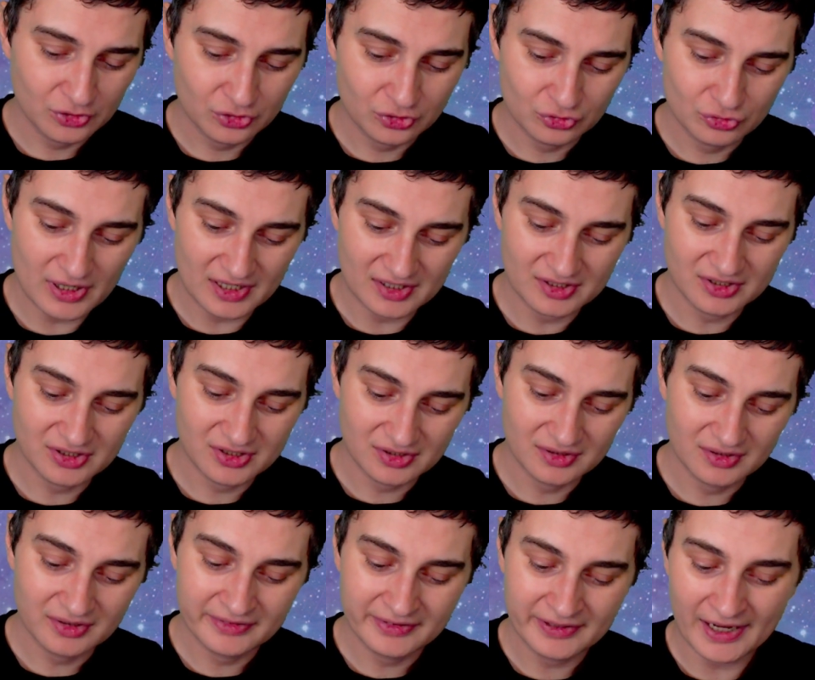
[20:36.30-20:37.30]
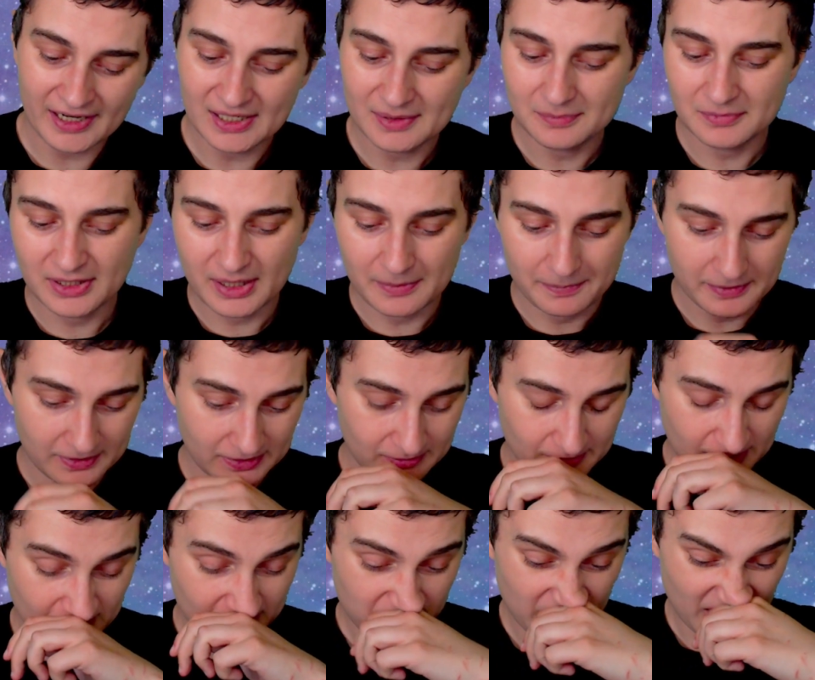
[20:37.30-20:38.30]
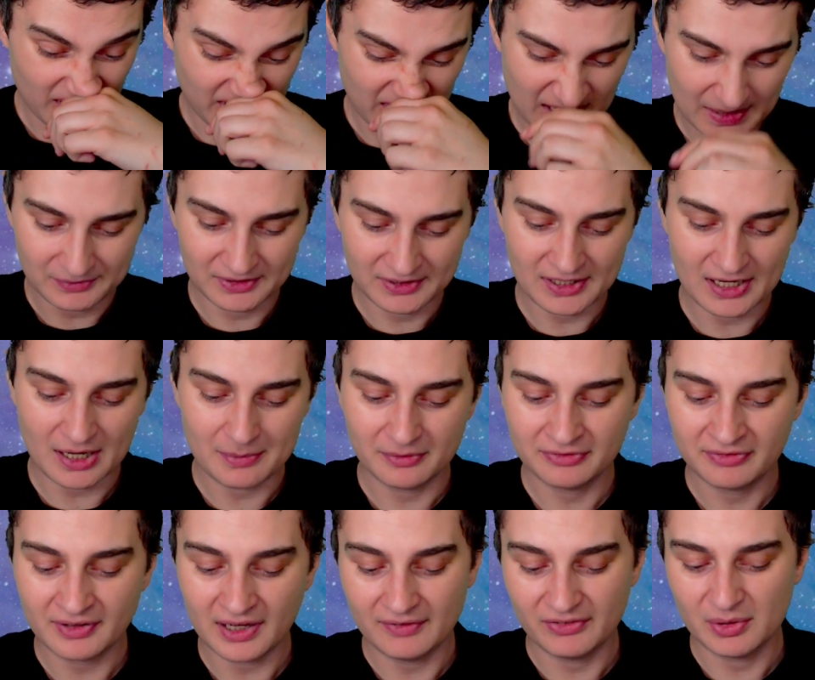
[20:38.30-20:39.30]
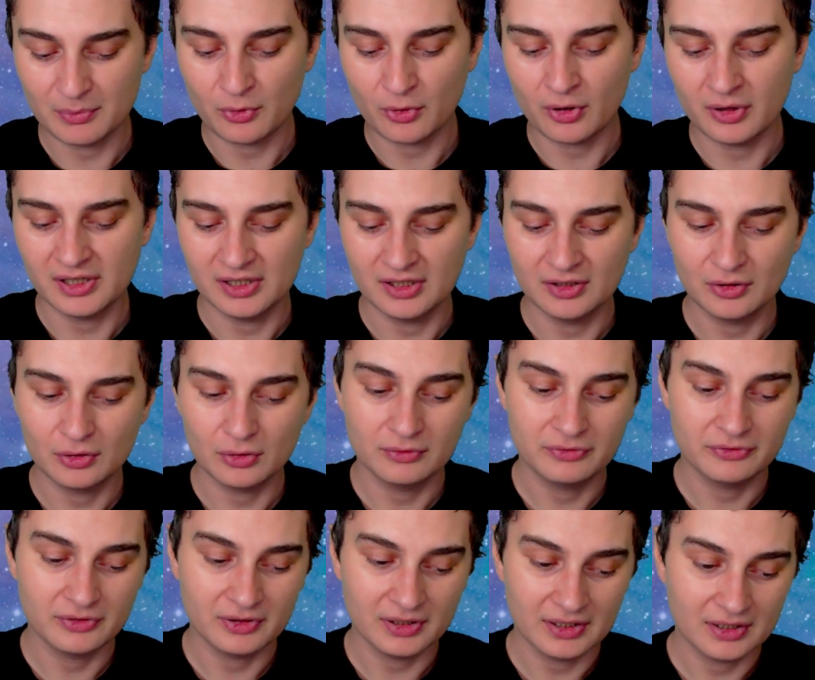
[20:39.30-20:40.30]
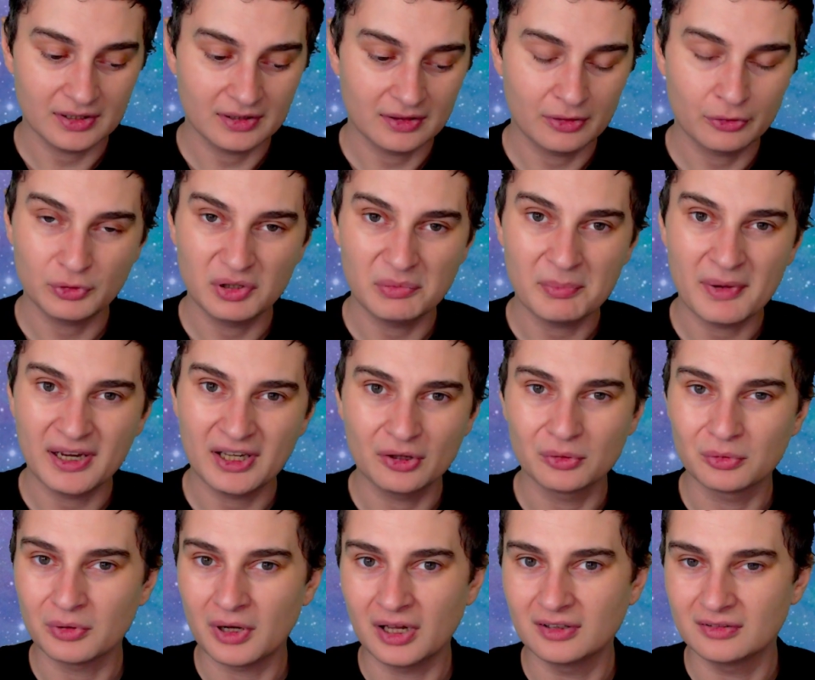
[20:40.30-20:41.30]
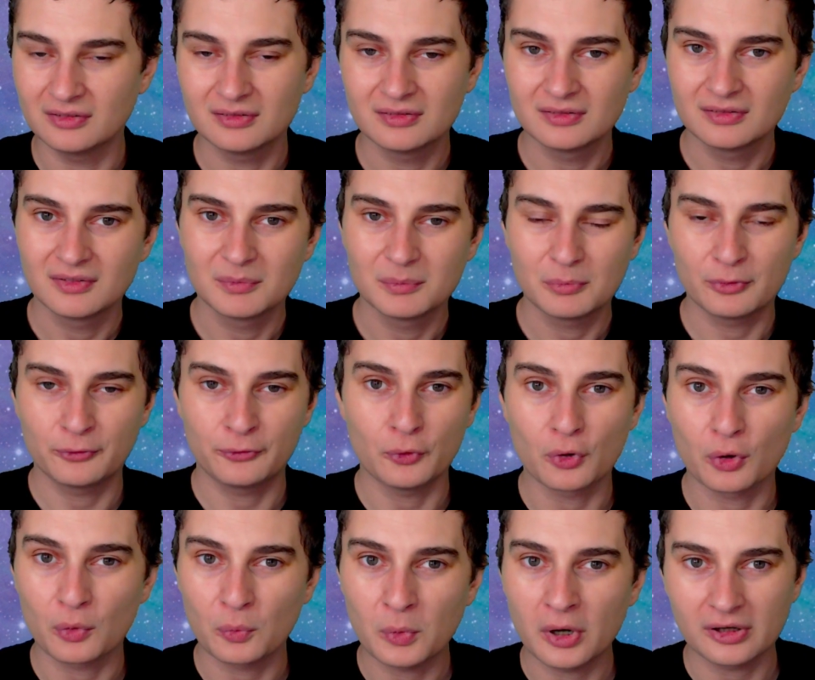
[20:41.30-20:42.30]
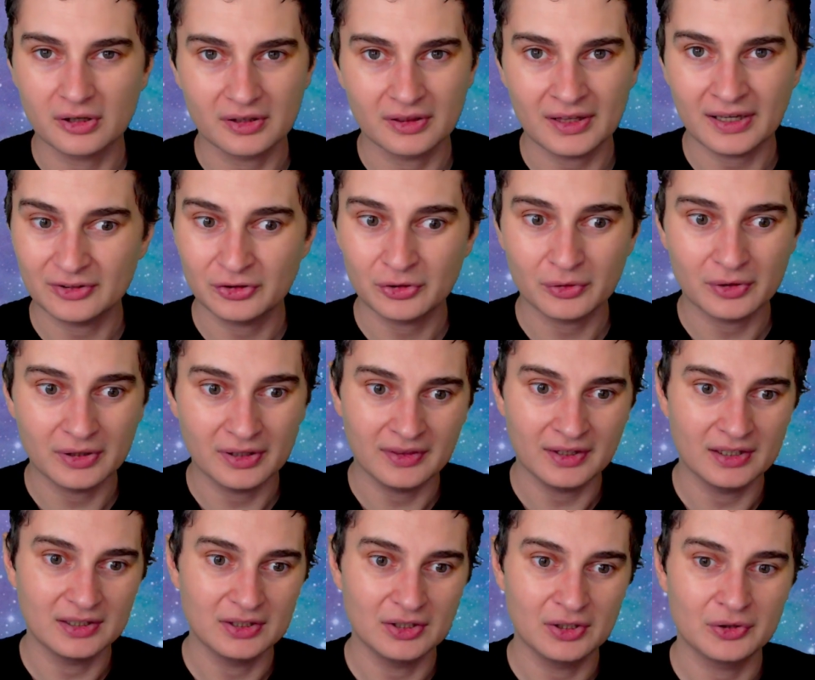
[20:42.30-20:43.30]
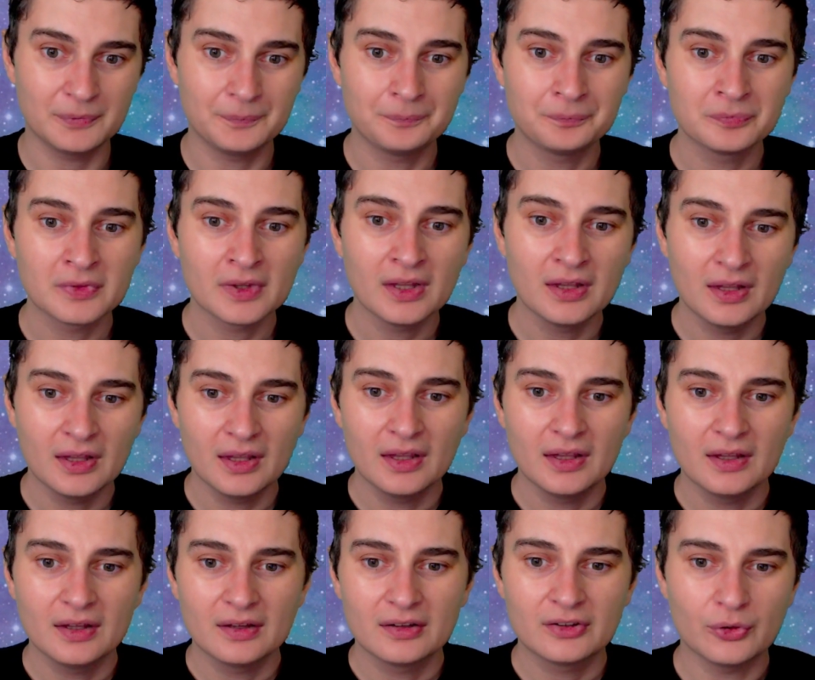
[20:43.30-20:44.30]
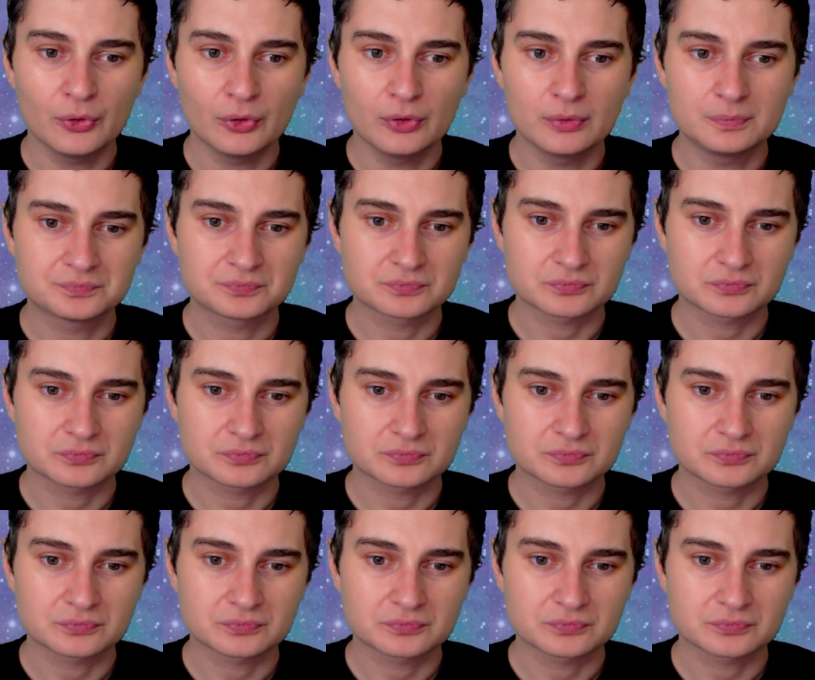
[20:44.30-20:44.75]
strict timekeeping. You might be the type to get up at 5 a.m. and go for like a 3-mile run for work, that sort of thing, you know. So,